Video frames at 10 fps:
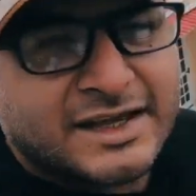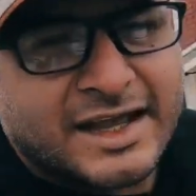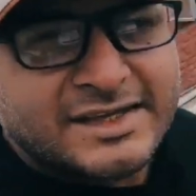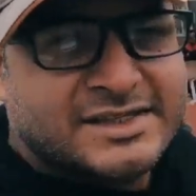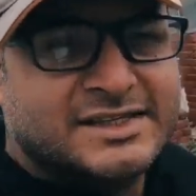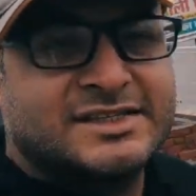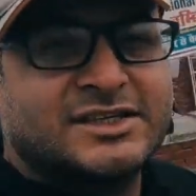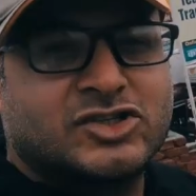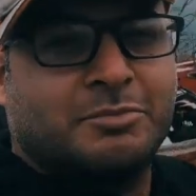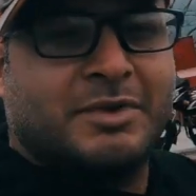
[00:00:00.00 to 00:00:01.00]
guys. This is the
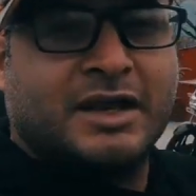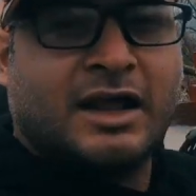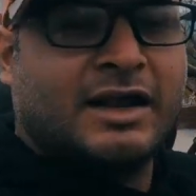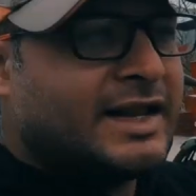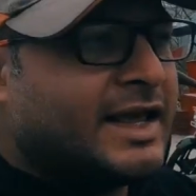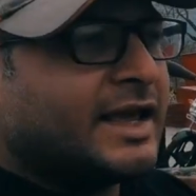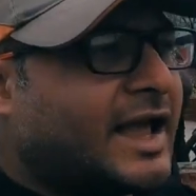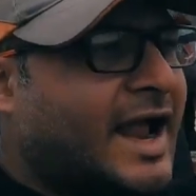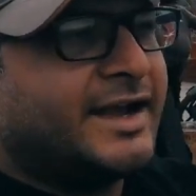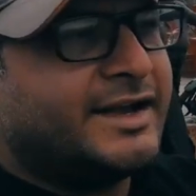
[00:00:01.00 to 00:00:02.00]
Jumeirah Lake
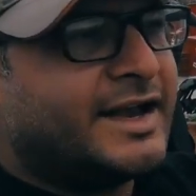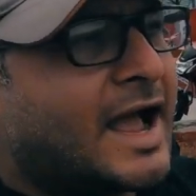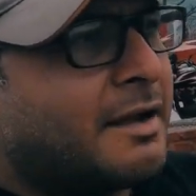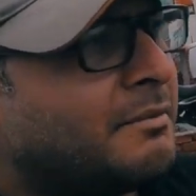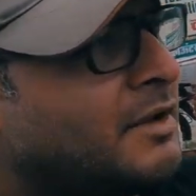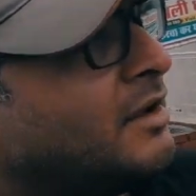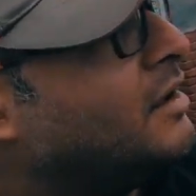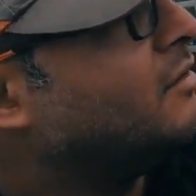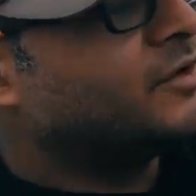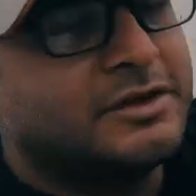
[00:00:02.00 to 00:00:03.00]
and dam
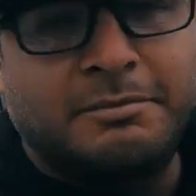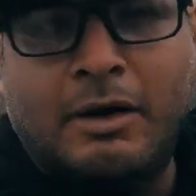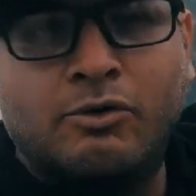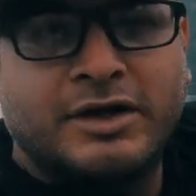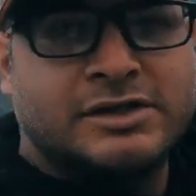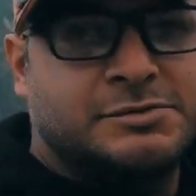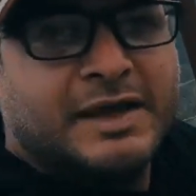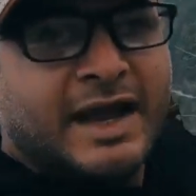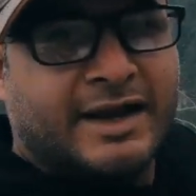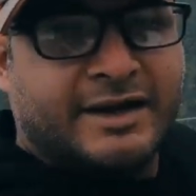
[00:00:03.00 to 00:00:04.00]
with the mountains
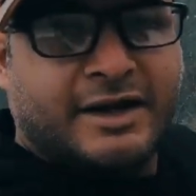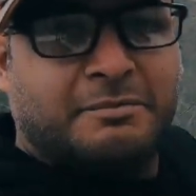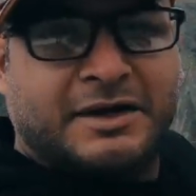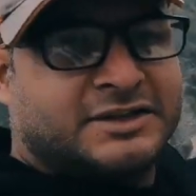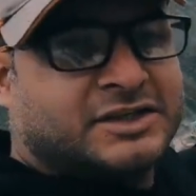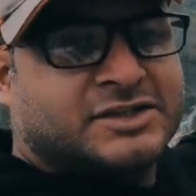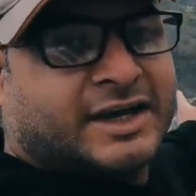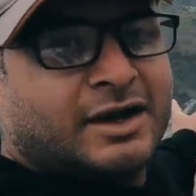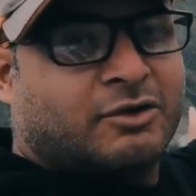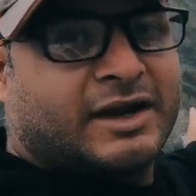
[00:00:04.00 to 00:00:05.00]
behind it. But just check
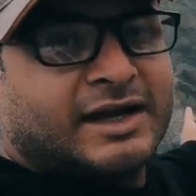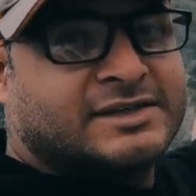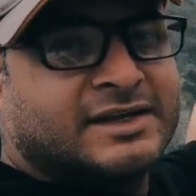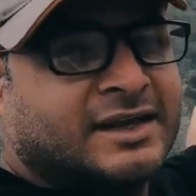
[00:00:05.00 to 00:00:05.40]
it out, guys.